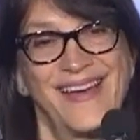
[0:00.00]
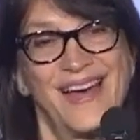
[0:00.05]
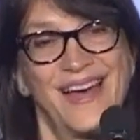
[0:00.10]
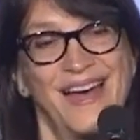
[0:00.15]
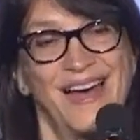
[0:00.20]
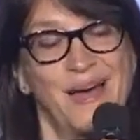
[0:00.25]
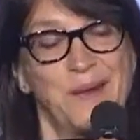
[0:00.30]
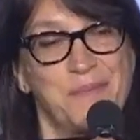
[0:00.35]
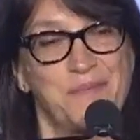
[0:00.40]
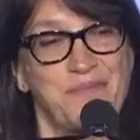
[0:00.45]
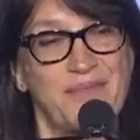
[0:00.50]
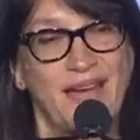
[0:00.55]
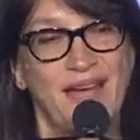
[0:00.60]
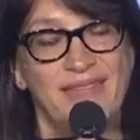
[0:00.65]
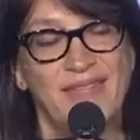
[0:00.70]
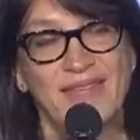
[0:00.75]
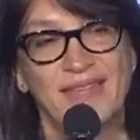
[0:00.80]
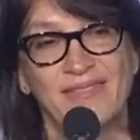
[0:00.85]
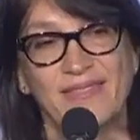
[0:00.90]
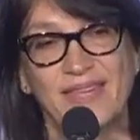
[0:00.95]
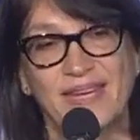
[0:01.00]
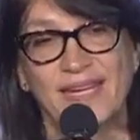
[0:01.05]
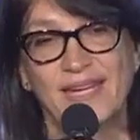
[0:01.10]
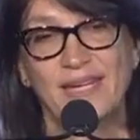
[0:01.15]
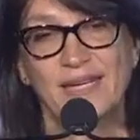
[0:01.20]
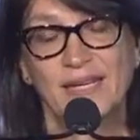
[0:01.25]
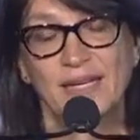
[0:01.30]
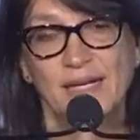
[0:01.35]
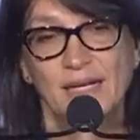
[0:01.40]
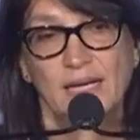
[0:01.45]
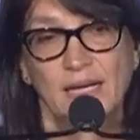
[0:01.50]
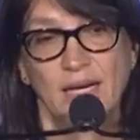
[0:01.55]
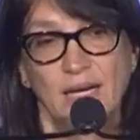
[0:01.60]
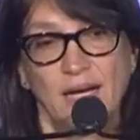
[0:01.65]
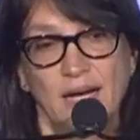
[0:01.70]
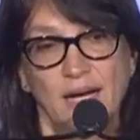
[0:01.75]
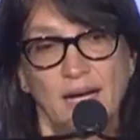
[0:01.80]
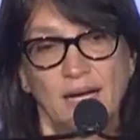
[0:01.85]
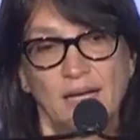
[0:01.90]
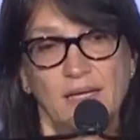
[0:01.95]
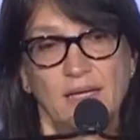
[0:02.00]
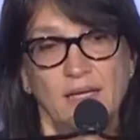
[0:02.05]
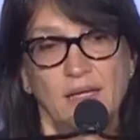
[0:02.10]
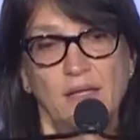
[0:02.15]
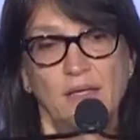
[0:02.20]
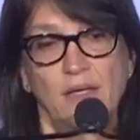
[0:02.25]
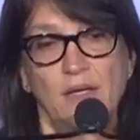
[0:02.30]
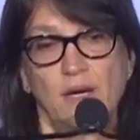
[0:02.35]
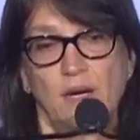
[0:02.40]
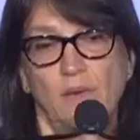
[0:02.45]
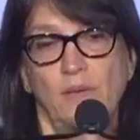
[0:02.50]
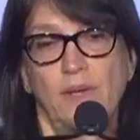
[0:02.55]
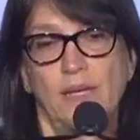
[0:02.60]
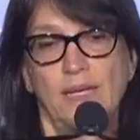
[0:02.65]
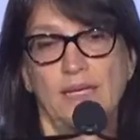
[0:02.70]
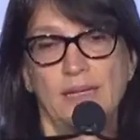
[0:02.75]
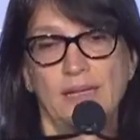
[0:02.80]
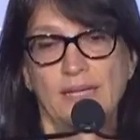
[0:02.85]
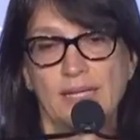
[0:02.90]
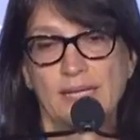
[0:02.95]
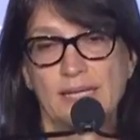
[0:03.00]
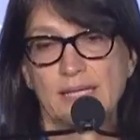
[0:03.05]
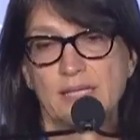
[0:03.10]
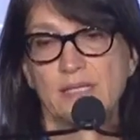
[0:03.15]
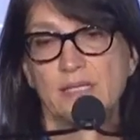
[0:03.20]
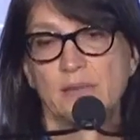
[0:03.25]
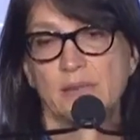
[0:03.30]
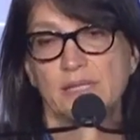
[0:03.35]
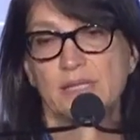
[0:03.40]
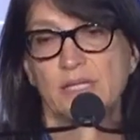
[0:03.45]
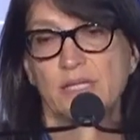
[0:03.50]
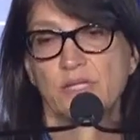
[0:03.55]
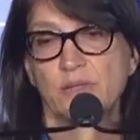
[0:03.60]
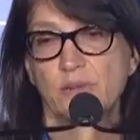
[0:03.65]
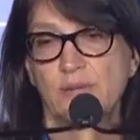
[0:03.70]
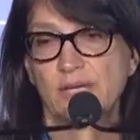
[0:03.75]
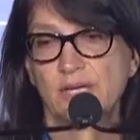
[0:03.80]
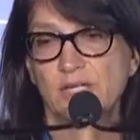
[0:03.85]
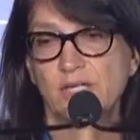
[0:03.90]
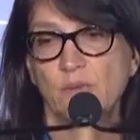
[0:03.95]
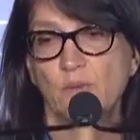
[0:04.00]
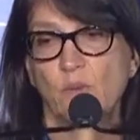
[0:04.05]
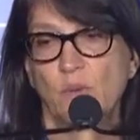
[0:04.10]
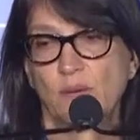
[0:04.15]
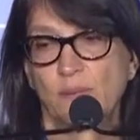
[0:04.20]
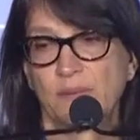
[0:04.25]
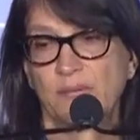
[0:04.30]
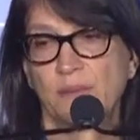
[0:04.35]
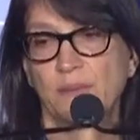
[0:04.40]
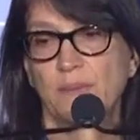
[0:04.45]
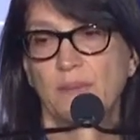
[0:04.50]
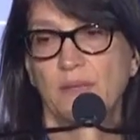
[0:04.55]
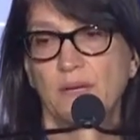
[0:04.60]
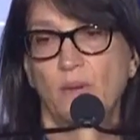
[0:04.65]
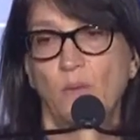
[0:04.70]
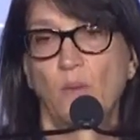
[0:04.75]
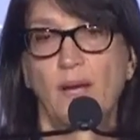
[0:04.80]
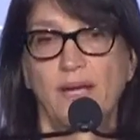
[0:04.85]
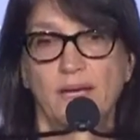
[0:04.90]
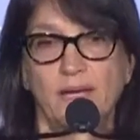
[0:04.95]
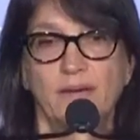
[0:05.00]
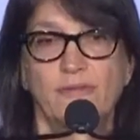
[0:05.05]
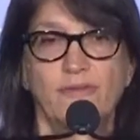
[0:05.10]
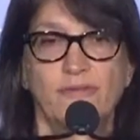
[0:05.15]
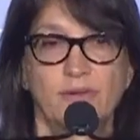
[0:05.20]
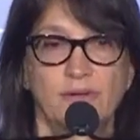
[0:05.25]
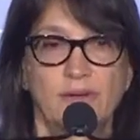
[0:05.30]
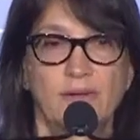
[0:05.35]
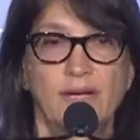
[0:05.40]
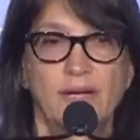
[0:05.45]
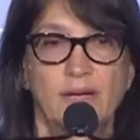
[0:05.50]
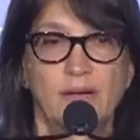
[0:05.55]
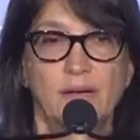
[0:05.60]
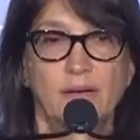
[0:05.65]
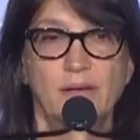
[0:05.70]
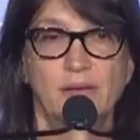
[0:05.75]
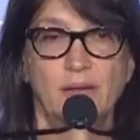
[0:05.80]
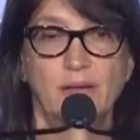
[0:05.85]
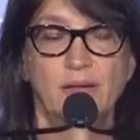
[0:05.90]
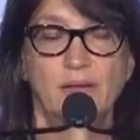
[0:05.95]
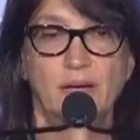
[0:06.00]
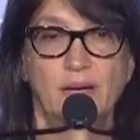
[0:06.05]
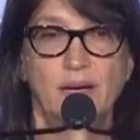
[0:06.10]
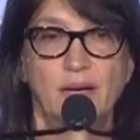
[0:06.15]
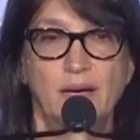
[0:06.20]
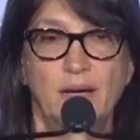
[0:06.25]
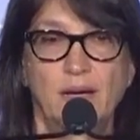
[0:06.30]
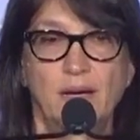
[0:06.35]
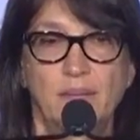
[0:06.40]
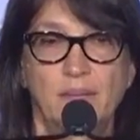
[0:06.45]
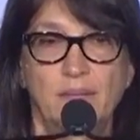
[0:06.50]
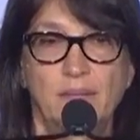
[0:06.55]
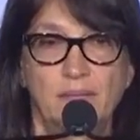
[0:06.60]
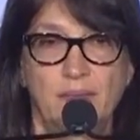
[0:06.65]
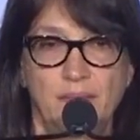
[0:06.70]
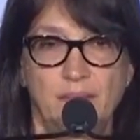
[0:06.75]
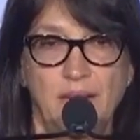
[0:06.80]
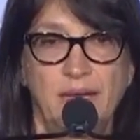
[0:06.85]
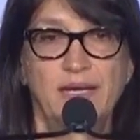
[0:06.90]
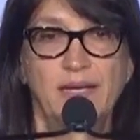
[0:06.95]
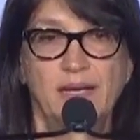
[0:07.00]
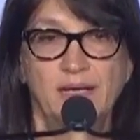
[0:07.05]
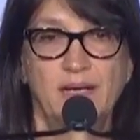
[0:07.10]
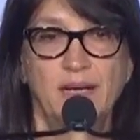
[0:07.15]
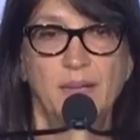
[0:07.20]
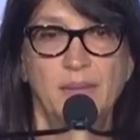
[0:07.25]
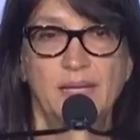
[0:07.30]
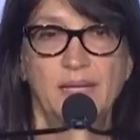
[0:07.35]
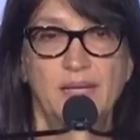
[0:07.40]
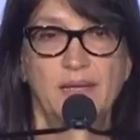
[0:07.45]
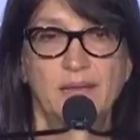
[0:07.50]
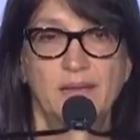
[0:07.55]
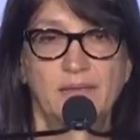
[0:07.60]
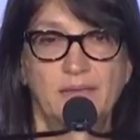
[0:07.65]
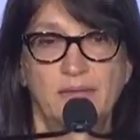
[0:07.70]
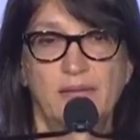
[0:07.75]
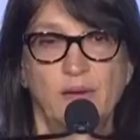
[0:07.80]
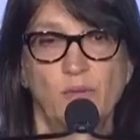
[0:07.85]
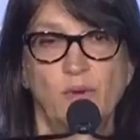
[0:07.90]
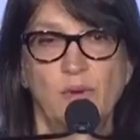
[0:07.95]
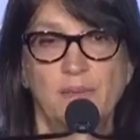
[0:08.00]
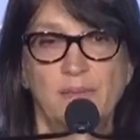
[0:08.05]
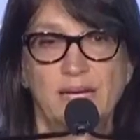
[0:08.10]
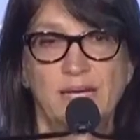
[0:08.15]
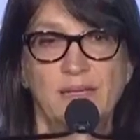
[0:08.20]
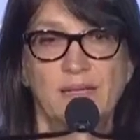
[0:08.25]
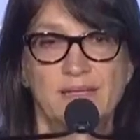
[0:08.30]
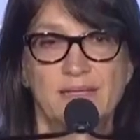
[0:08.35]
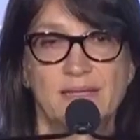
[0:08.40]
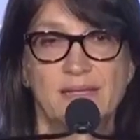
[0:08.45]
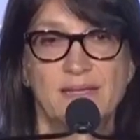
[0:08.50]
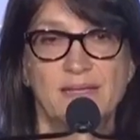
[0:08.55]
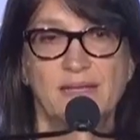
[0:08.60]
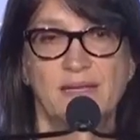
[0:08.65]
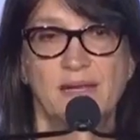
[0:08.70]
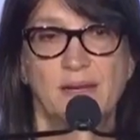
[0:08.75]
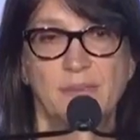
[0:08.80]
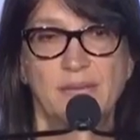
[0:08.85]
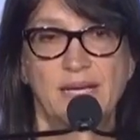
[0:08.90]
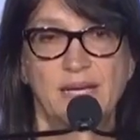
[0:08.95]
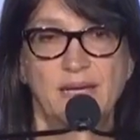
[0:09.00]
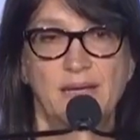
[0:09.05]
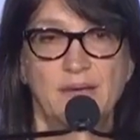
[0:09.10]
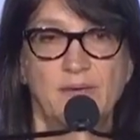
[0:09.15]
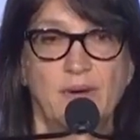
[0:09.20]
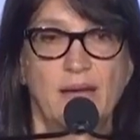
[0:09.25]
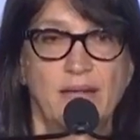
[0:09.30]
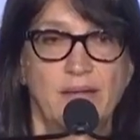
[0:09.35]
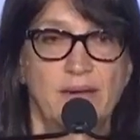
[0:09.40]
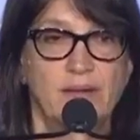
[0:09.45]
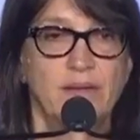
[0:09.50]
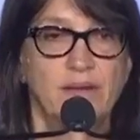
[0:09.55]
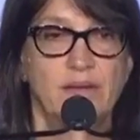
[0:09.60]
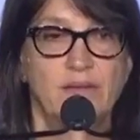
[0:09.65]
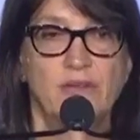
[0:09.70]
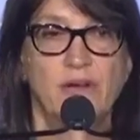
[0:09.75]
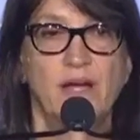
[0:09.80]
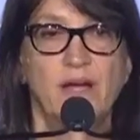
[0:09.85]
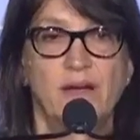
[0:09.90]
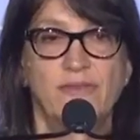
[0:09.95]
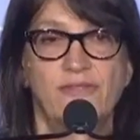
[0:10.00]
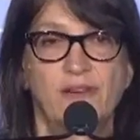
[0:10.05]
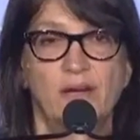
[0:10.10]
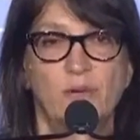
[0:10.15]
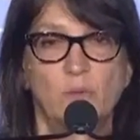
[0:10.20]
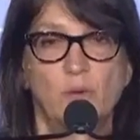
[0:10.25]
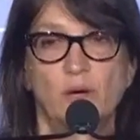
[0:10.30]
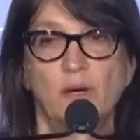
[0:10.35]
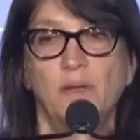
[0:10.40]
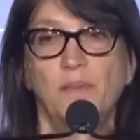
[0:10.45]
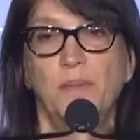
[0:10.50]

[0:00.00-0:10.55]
Um, I think that it, you know, it leads to a situation where people are waiting for their uh, money to come in, their remittances to come in, rather than trying to find work.